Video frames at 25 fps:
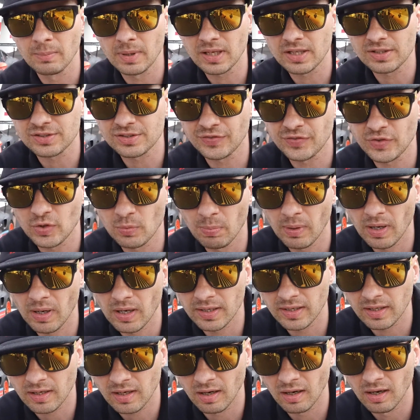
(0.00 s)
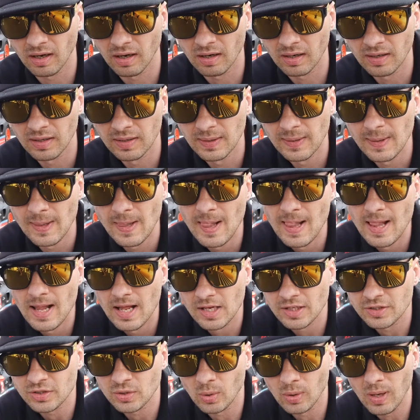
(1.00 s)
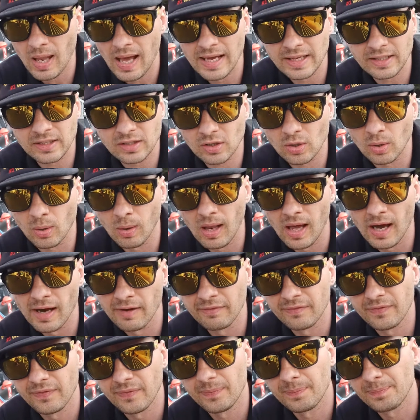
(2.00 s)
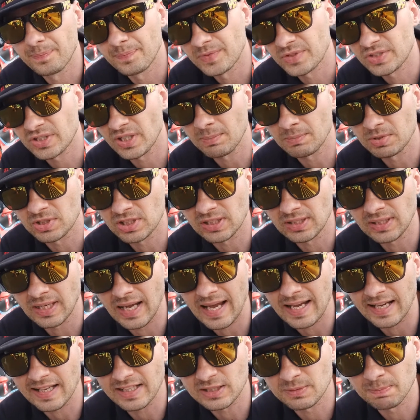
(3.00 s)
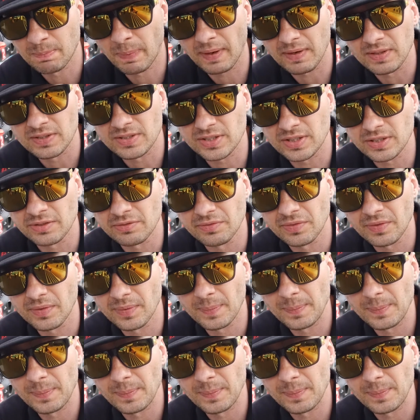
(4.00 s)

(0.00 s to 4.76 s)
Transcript: Because if you buy the car you like, you love, something expensive,